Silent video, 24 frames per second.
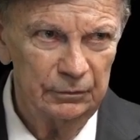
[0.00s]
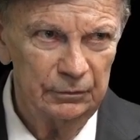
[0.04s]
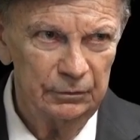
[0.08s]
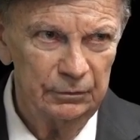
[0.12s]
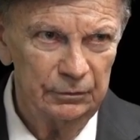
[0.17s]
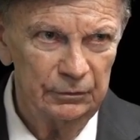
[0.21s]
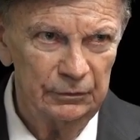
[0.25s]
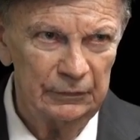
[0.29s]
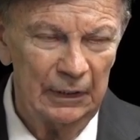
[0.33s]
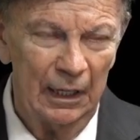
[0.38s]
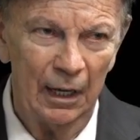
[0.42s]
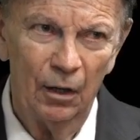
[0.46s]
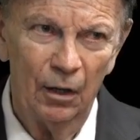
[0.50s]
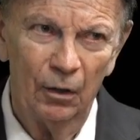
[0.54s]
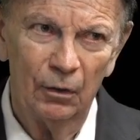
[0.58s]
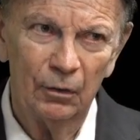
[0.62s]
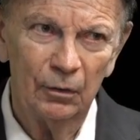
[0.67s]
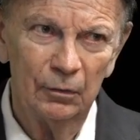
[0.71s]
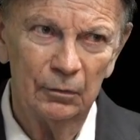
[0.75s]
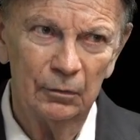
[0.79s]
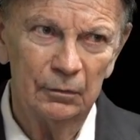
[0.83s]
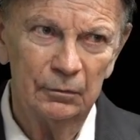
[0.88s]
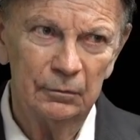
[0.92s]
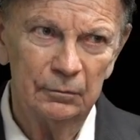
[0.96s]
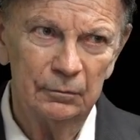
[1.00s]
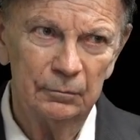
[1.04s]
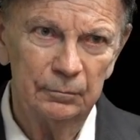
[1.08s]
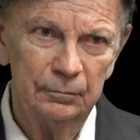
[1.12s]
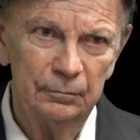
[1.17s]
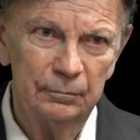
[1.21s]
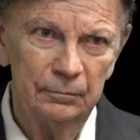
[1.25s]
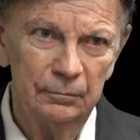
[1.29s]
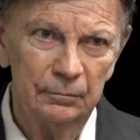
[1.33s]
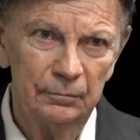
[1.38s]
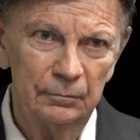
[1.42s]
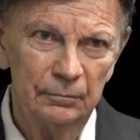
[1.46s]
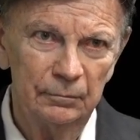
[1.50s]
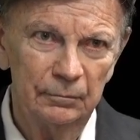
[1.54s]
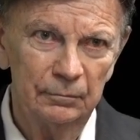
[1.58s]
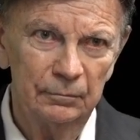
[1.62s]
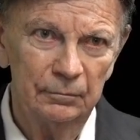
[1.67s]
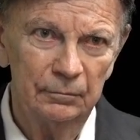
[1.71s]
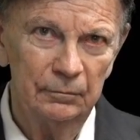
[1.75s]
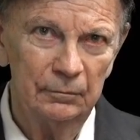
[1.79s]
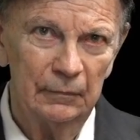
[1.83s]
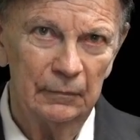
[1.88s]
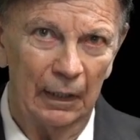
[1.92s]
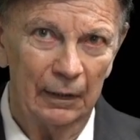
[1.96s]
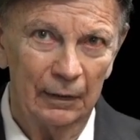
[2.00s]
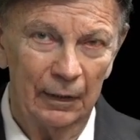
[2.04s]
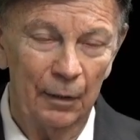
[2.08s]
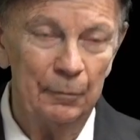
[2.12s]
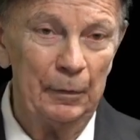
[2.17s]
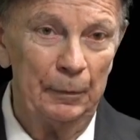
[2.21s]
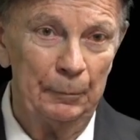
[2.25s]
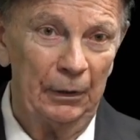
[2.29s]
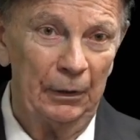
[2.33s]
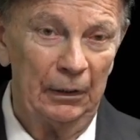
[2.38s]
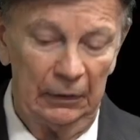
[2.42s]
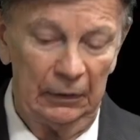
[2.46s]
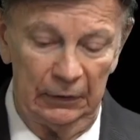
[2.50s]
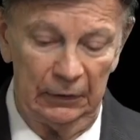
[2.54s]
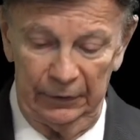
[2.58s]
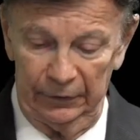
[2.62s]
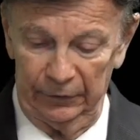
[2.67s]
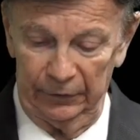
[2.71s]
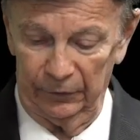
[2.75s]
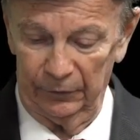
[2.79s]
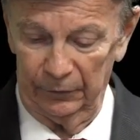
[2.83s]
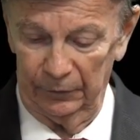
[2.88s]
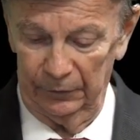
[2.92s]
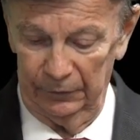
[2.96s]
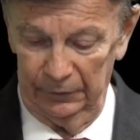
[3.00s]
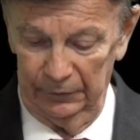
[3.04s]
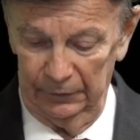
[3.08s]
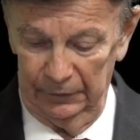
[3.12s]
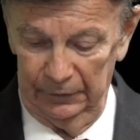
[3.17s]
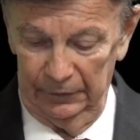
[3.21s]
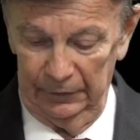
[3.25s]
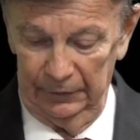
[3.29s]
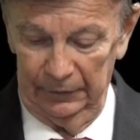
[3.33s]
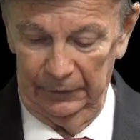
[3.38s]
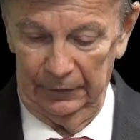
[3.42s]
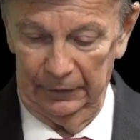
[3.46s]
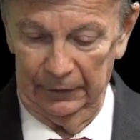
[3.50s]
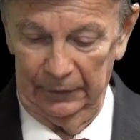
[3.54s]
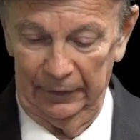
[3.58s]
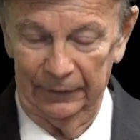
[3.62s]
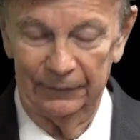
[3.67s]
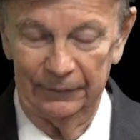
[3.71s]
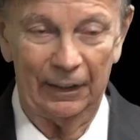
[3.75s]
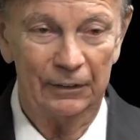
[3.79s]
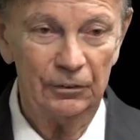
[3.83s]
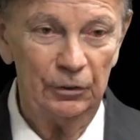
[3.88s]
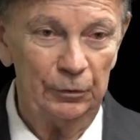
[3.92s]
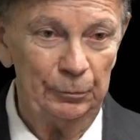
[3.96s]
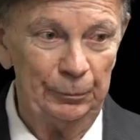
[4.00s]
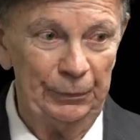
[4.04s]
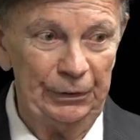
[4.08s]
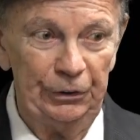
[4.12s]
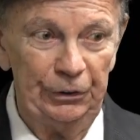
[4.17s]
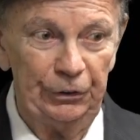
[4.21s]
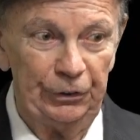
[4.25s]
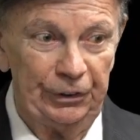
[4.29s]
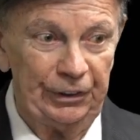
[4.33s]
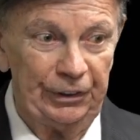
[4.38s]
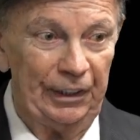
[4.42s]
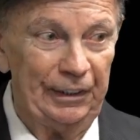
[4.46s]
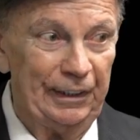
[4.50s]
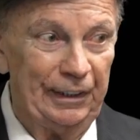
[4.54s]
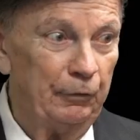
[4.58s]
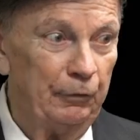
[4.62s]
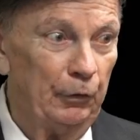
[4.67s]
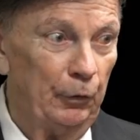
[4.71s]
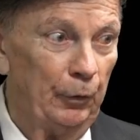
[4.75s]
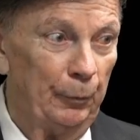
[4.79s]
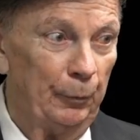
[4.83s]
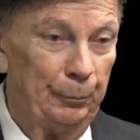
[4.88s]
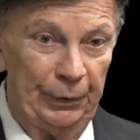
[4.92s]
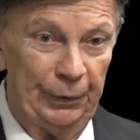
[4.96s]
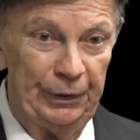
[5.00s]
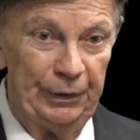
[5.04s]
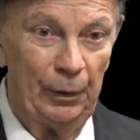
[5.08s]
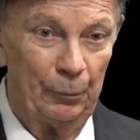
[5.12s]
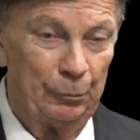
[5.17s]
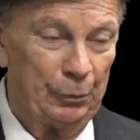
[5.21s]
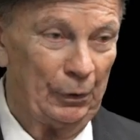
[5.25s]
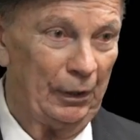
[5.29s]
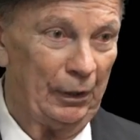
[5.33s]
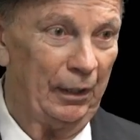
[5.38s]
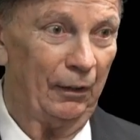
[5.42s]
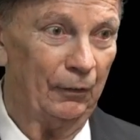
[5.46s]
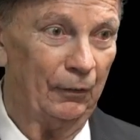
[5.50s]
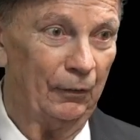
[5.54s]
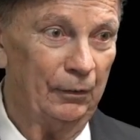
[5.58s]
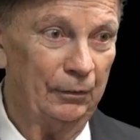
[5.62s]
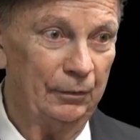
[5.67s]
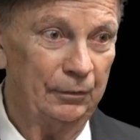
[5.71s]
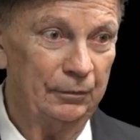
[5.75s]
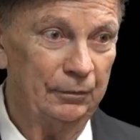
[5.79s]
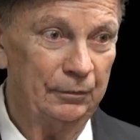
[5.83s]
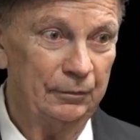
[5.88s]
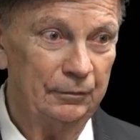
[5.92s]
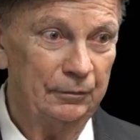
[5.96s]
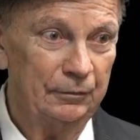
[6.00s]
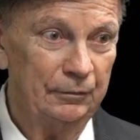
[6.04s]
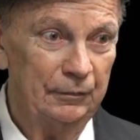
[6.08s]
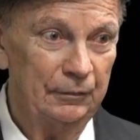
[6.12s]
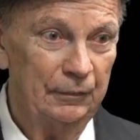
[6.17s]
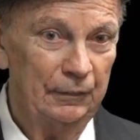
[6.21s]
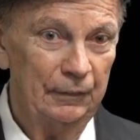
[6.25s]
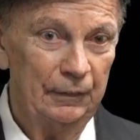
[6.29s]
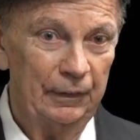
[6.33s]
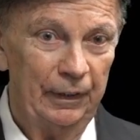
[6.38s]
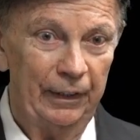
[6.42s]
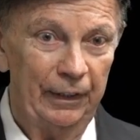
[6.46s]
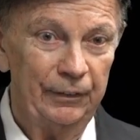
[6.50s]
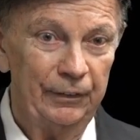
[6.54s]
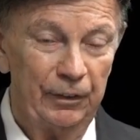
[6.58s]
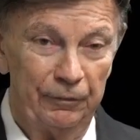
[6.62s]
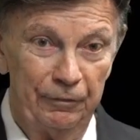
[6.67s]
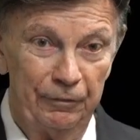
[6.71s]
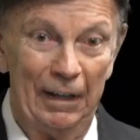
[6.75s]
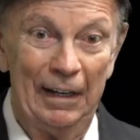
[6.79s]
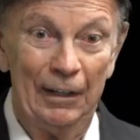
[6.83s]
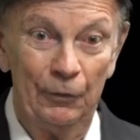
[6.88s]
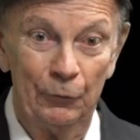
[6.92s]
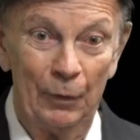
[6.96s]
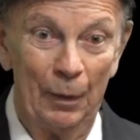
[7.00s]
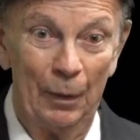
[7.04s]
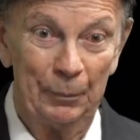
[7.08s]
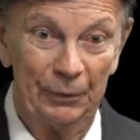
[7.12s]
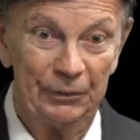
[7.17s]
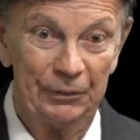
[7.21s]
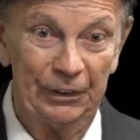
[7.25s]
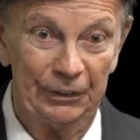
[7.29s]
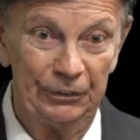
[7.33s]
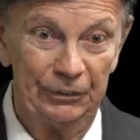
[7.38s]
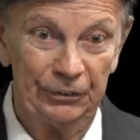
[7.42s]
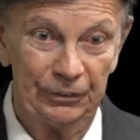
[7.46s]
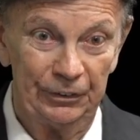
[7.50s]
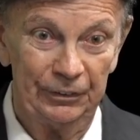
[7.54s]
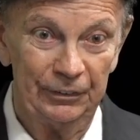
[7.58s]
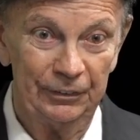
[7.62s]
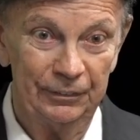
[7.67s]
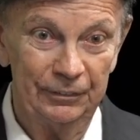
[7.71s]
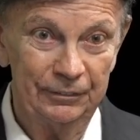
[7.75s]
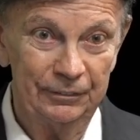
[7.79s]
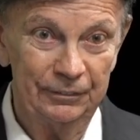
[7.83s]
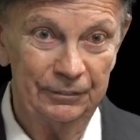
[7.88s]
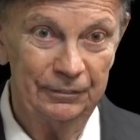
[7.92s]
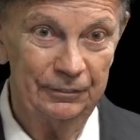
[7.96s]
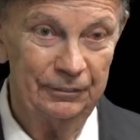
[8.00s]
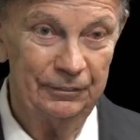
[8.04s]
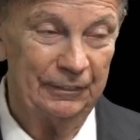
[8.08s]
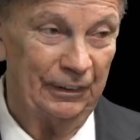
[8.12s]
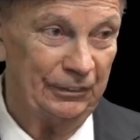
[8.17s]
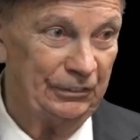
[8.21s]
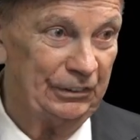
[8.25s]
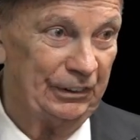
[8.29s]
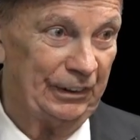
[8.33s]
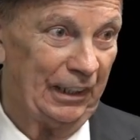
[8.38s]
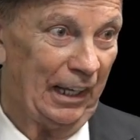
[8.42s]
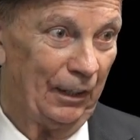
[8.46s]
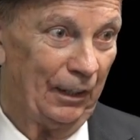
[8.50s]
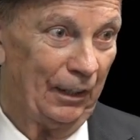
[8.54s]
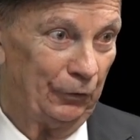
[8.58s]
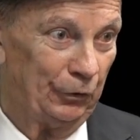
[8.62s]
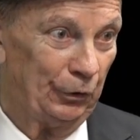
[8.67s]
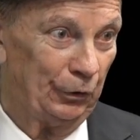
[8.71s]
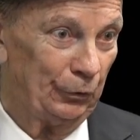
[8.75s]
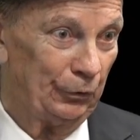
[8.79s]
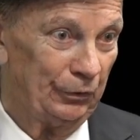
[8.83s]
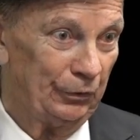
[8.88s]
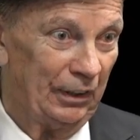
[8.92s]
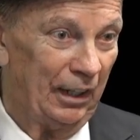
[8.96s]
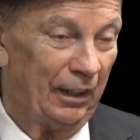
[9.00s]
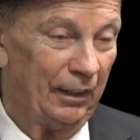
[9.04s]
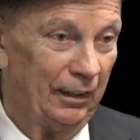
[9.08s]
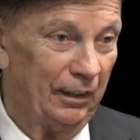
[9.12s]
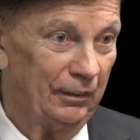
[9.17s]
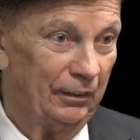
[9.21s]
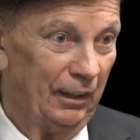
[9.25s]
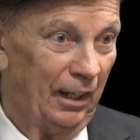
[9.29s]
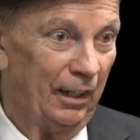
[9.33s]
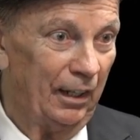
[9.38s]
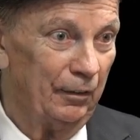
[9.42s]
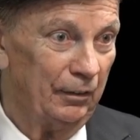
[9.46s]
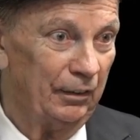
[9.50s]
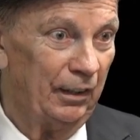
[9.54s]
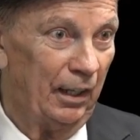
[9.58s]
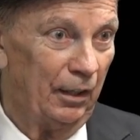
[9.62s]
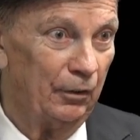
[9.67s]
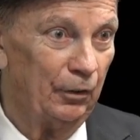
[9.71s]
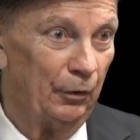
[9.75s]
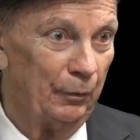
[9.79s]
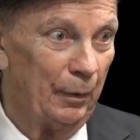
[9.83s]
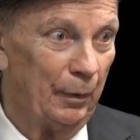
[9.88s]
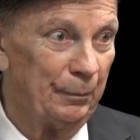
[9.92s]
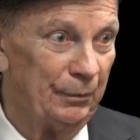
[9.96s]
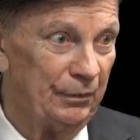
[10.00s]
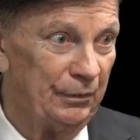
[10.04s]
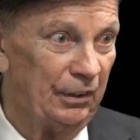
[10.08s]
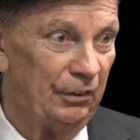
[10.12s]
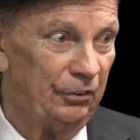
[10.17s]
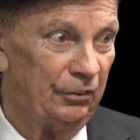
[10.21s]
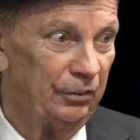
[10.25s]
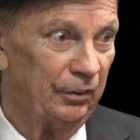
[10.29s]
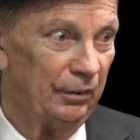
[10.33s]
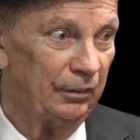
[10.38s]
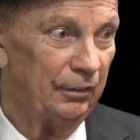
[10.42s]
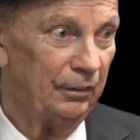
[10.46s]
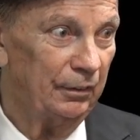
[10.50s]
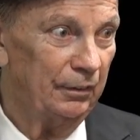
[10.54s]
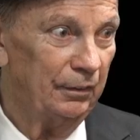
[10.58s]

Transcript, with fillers: Now, let me be clear. It doesn't mean you can never repeat a prayer. It's a vain repetition that you can't do, not, not, not a repetition.